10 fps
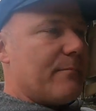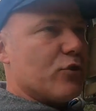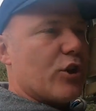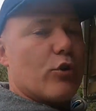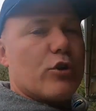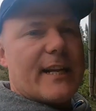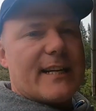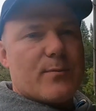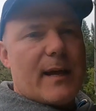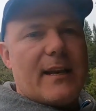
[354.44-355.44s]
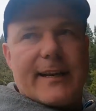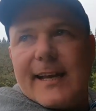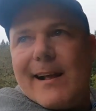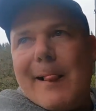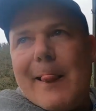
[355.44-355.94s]
Just another thing as well, like,
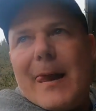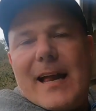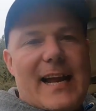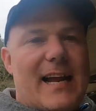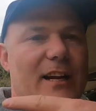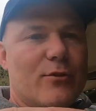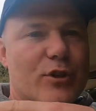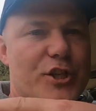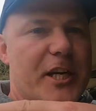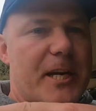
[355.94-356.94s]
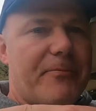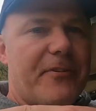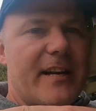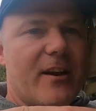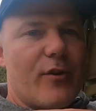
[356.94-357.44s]
I done the sheep
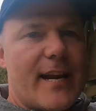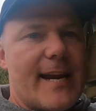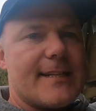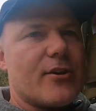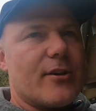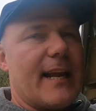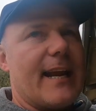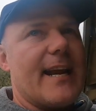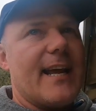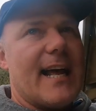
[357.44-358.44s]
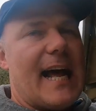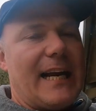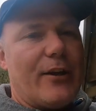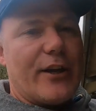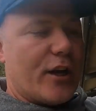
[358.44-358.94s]
video yesterday,
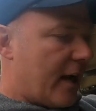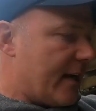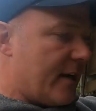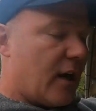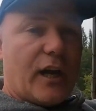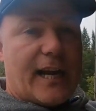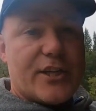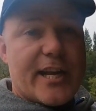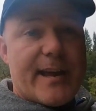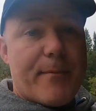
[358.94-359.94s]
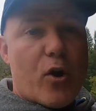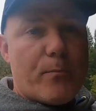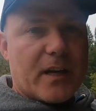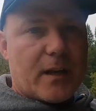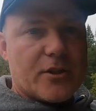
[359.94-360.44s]
and like I actually came
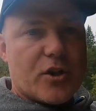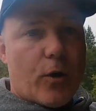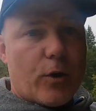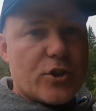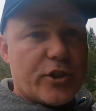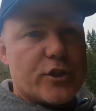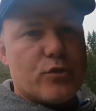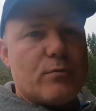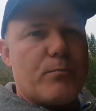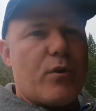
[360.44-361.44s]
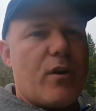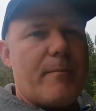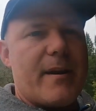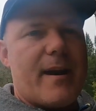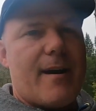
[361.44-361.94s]
home and I got scorched. I had sunburn on my